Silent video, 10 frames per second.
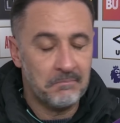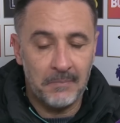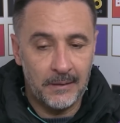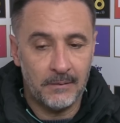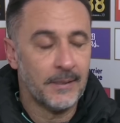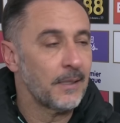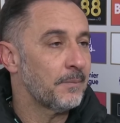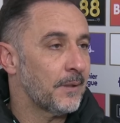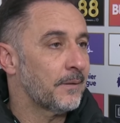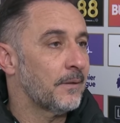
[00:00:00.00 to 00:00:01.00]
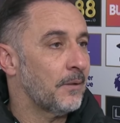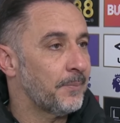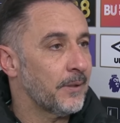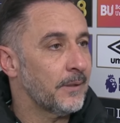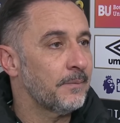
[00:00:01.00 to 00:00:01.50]
I don't care about the
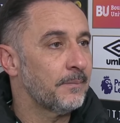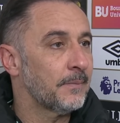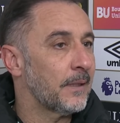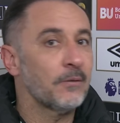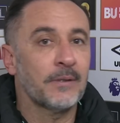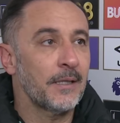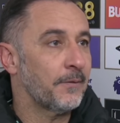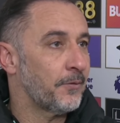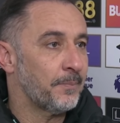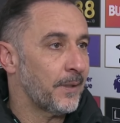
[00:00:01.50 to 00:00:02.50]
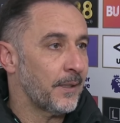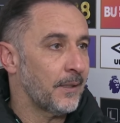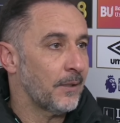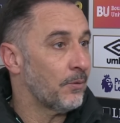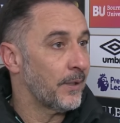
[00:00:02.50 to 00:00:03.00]
opponent. I don't care if we
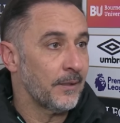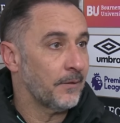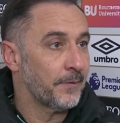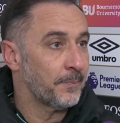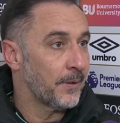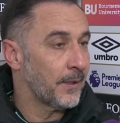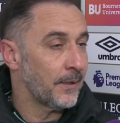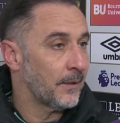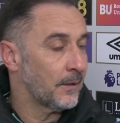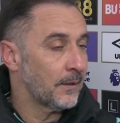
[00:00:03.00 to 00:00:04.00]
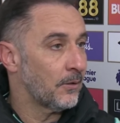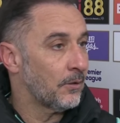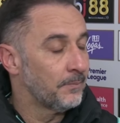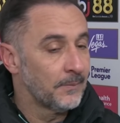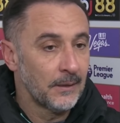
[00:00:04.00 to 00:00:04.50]
play away or if we play
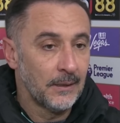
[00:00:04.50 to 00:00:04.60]
home.